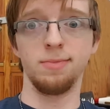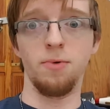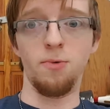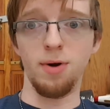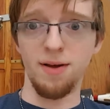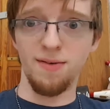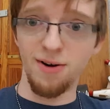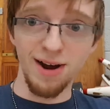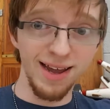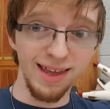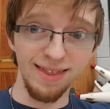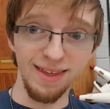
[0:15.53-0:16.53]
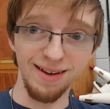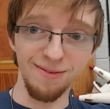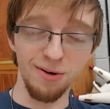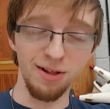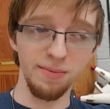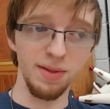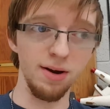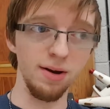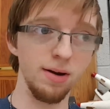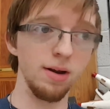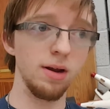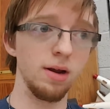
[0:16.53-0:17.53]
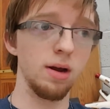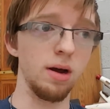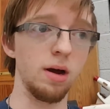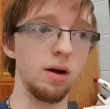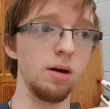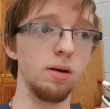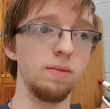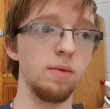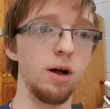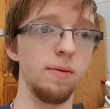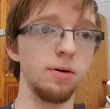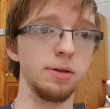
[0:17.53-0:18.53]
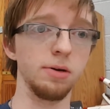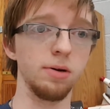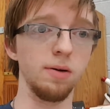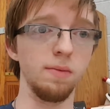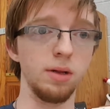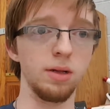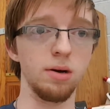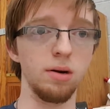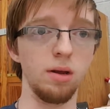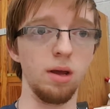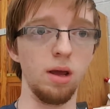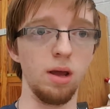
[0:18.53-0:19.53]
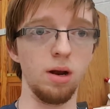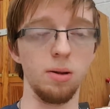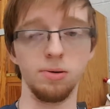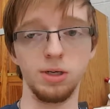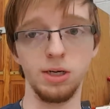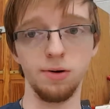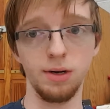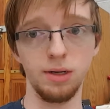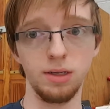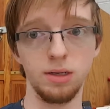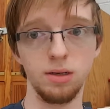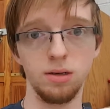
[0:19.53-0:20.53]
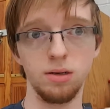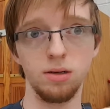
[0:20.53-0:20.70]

whatever I can think of while I'm there. Um, I'm also going to be starting a, another series.